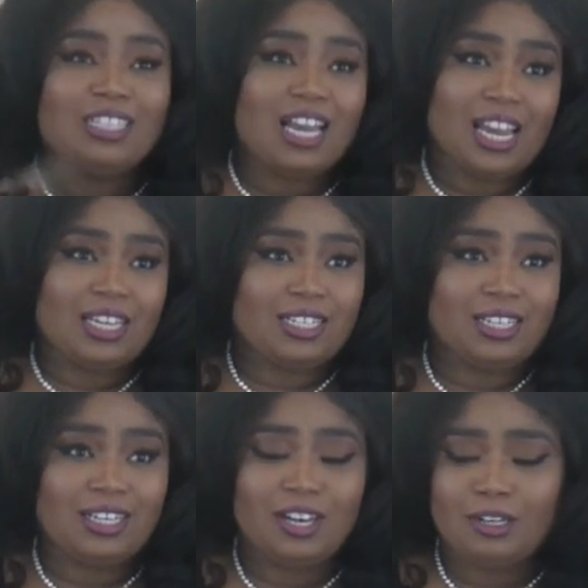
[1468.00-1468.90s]
That cake is
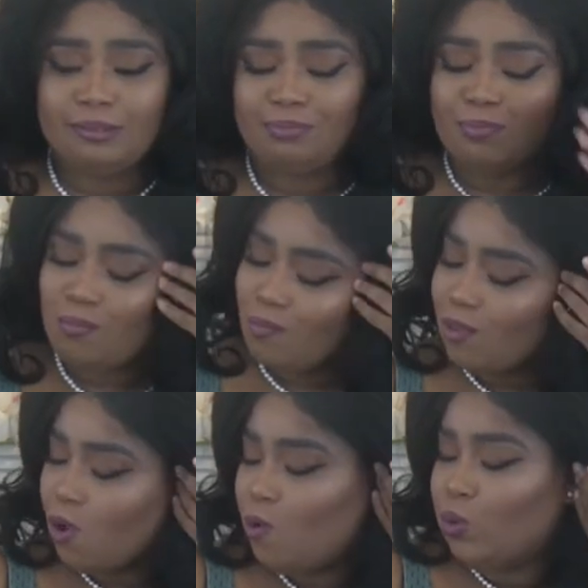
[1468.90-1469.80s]
good, y'all.
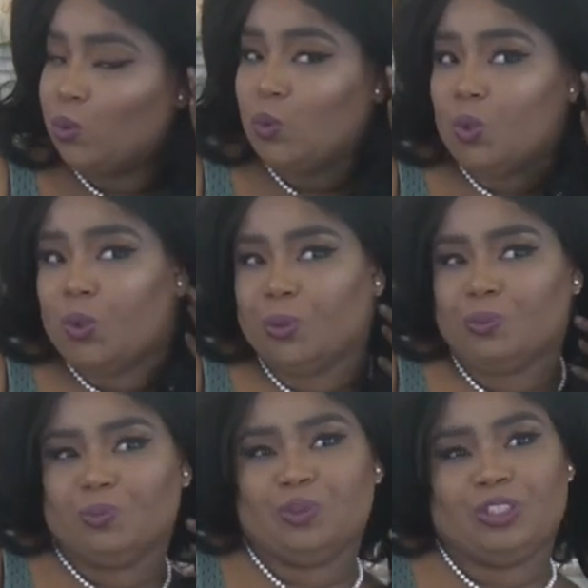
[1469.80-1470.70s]
Woo!